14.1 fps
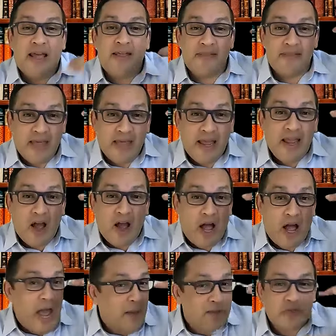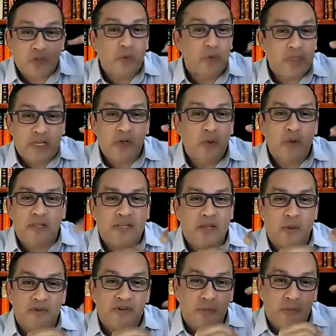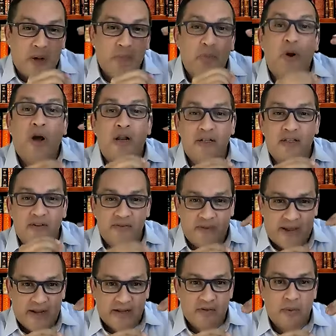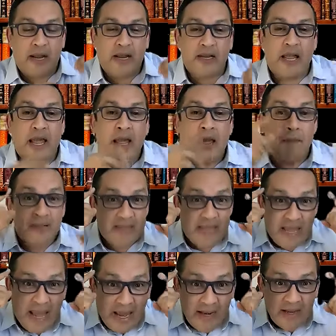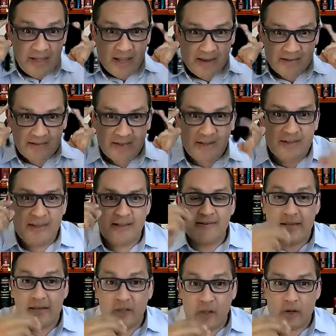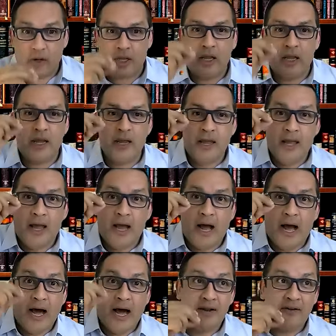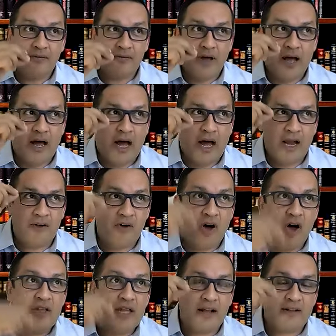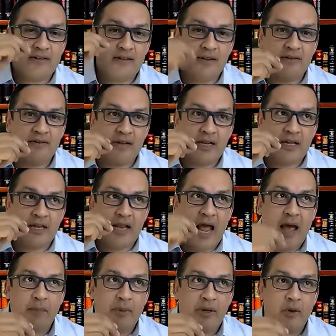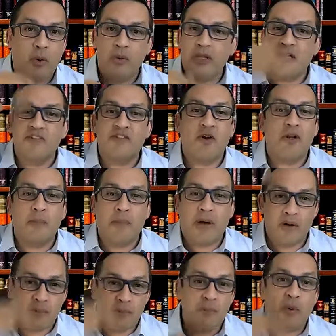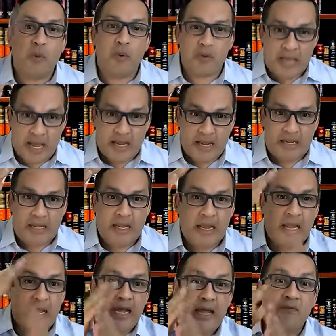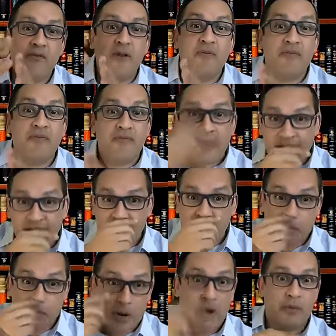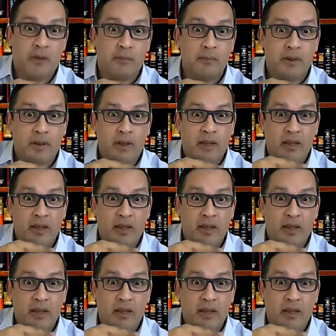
they absolutely knew that there was a product defect, right? But they analyzed it and they said, look, out of all the accidents that it could happen, only a certain amount of people will die. If we fix the problem,